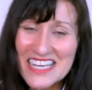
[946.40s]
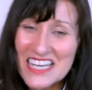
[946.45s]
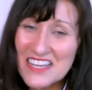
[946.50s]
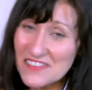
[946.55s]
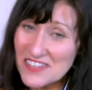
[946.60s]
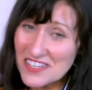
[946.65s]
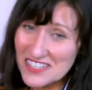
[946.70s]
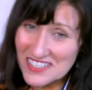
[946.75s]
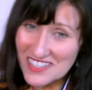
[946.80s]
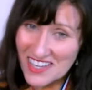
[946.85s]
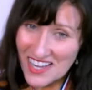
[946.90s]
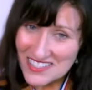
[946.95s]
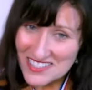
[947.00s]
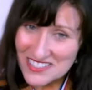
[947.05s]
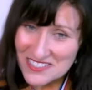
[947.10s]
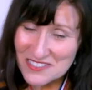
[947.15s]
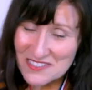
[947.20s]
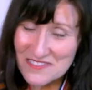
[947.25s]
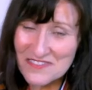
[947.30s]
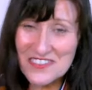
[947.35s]
If you'd like
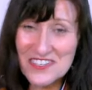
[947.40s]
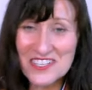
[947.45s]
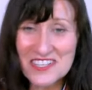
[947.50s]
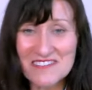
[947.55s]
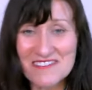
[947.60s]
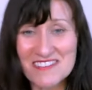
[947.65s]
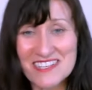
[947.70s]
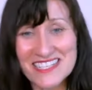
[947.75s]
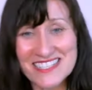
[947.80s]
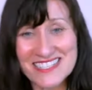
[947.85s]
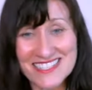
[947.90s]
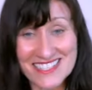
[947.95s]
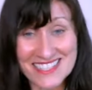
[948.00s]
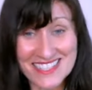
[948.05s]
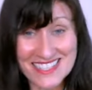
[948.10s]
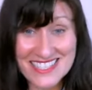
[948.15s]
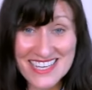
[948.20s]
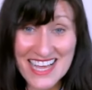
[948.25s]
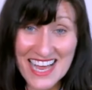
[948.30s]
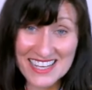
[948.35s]
to look further into
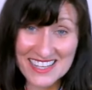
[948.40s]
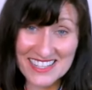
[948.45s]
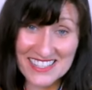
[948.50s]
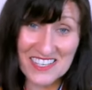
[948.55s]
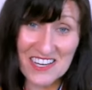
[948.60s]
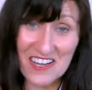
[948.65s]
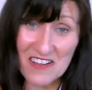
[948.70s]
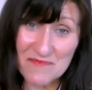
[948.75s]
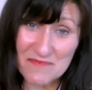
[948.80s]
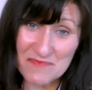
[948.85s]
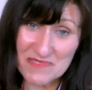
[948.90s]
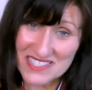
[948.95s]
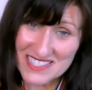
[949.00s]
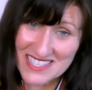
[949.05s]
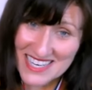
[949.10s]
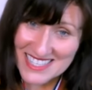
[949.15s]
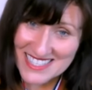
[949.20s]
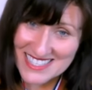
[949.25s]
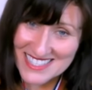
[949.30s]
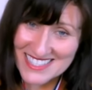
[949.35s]
the data that I've
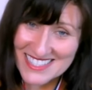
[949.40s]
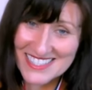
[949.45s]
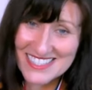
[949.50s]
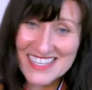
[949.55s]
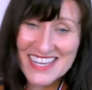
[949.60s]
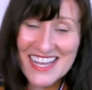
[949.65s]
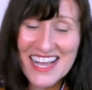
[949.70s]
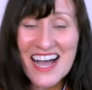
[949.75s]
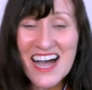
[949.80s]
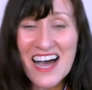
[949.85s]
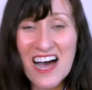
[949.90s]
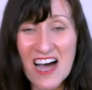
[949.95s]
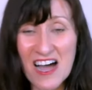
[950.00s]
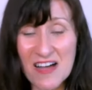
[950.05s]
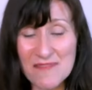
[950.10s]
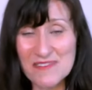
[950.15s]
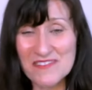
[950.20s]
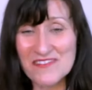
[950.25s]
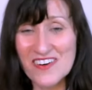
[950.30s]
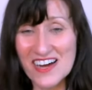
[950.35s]
presented,
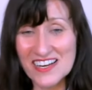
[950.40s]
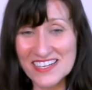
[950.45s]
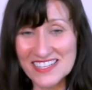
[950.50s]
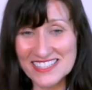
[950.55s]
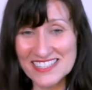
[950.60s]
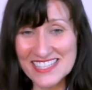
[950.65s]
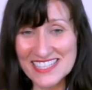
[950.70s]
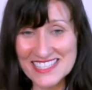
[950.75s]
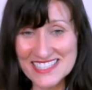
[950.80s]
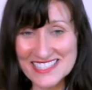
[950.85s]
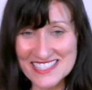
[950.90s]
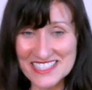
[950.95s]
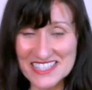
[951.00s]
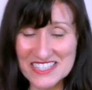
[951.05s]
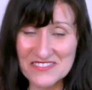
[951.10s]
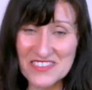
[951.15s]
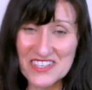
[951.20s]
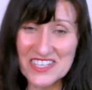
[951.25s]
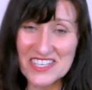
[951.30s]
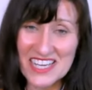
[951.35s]
I provided links in
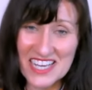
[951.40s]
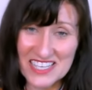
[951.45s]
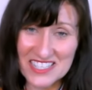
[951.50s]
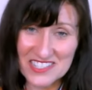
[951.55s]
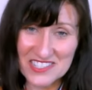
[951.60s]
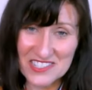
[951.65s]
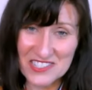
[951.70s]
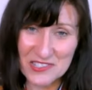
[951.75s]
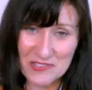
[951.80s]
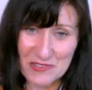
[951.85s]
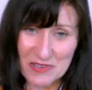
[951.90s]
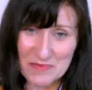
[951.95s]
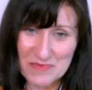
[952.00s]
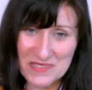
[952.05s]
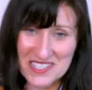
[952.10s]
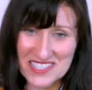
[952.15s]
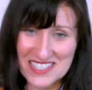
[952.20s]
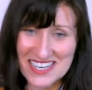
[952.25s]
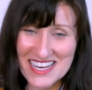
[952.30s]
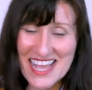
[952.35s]
the video's
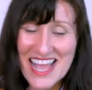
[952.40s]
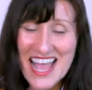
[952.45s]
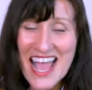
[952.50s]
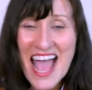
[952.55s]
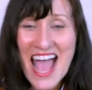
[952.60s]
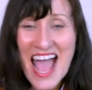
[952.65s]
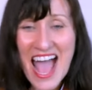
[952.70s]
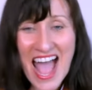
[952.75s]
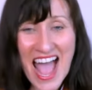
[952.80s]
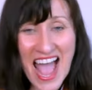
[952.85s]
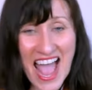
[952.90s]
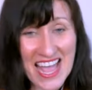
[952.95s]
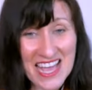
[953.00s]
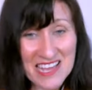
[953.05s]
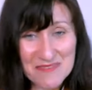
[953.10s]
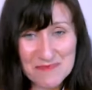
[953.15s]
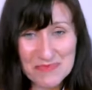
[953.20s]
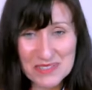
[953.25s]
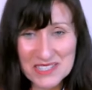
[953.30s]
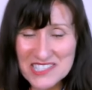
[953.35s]
description.
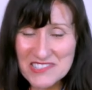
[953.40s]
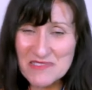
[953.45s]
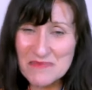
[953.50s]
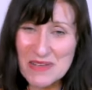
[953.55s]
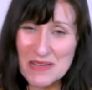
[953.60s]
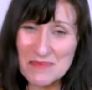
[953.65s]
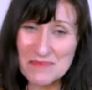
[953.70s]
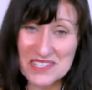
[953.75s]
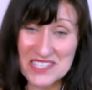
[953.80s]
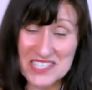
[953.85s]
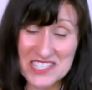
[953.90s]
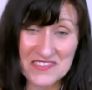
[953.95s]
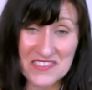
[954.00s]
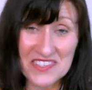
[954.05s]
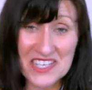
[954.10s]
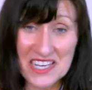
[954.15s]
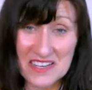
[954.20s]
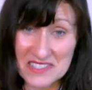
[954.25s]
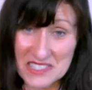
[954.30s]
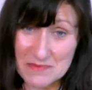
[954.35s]
And please remember this
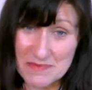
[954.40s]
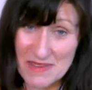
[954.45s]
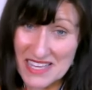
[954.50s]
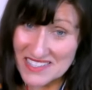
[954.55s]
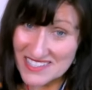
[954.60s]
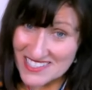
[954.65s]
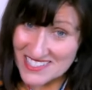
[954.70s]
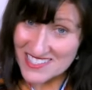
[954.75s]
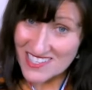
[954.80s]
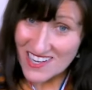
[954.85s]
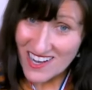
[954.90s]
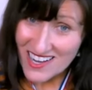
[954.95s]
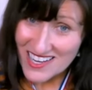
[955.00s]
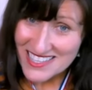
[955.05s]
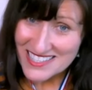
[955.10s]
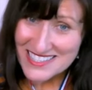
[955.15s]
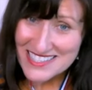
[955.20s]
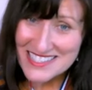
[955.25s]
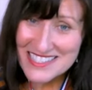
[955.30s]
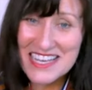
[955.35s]
video is about the
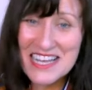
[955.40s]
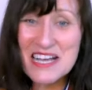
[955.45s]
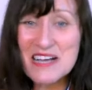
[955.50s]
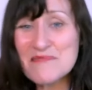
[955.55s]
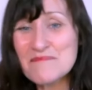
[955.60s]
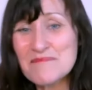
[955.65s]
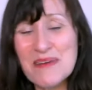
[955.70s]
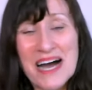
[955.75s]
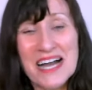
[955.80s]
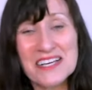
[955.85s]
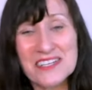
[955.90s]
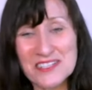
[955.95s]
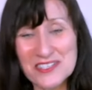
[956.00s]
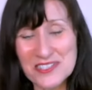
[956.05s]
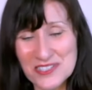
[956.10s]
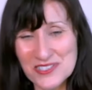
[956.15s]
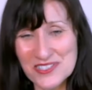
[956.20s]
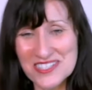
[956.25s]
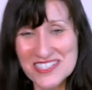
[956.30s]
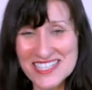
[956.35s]
science, but you
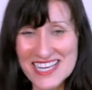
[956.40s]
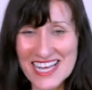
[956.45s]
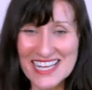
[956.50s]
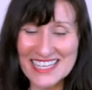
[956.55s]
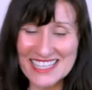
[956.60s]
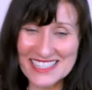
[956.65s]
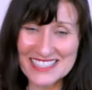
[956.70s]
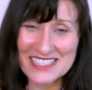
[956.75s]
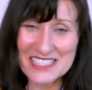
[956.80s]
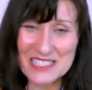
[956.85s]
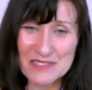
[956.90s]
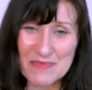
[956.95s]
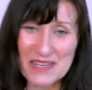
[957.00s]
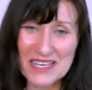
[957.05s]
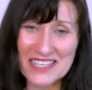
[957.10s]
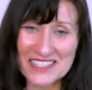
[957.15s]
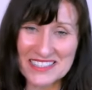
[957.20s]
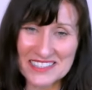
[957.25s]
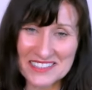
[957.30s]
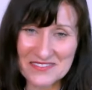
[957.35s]
shouldn't take it as
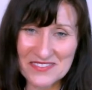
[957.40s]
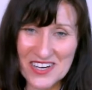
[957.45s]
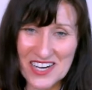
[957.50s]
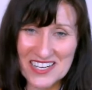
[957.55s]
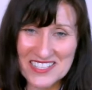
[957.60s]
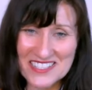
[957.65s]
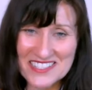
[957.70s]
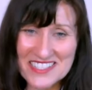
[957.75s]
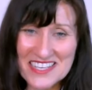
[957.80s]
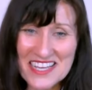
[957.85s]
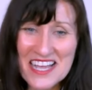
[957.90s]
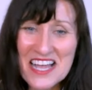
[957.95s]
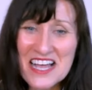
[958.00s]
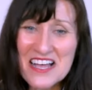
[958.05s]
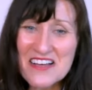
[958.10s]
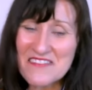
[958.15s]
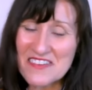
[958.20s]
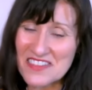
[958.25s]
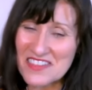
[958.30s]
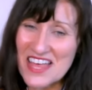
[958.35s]
medical advice.
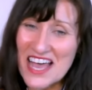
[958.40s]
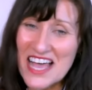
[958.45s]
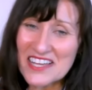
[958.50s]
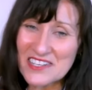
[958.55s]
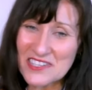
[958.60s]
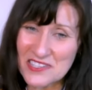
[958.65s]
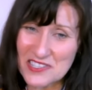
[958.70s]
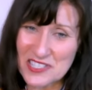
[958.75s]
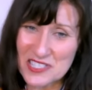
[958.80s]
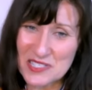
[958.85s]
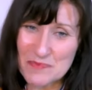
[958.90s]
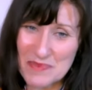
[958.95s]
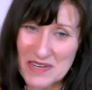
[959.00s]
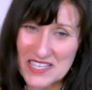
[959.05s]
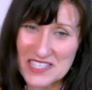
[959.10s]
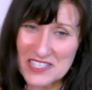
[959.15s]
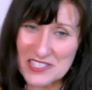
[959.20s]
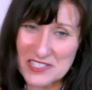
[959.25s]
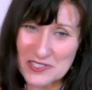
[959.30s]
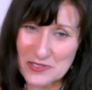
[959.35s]
For that, you should
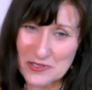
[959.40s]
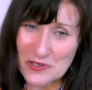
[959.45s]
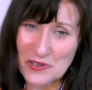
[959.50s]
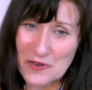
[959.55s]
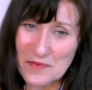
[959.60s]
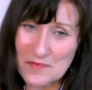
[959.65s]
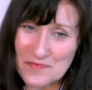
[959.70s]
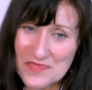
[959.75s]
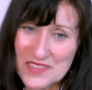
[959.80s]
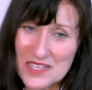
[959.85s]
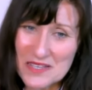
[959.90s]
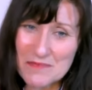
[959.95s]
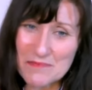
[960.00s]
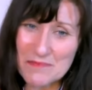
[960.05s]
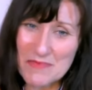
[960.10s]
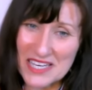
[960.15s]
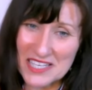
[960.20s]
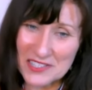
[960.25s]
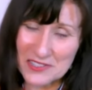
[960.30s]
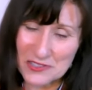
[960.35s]
speak to your
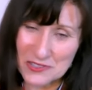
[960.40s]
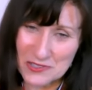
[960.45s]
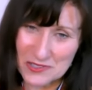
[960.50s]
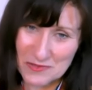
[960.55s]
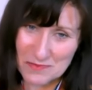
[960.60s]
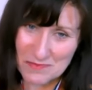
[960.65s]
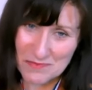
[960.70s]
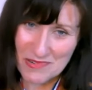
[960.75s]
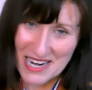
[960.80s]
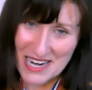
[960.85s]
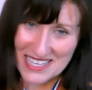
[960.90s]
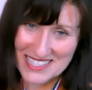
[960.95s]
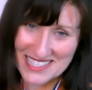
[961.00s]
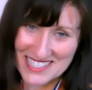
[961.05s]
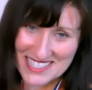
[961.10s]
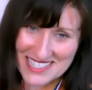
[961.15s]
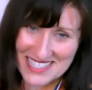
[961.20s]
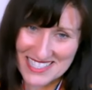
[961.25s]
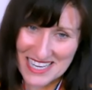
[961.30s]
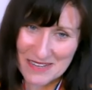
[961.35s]
medical
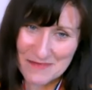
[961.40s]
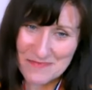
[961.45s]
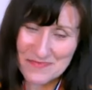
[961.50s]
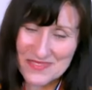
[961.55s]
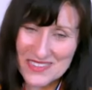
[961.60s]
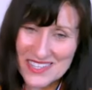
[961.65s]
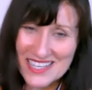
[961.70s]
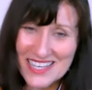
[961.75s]
practitioner.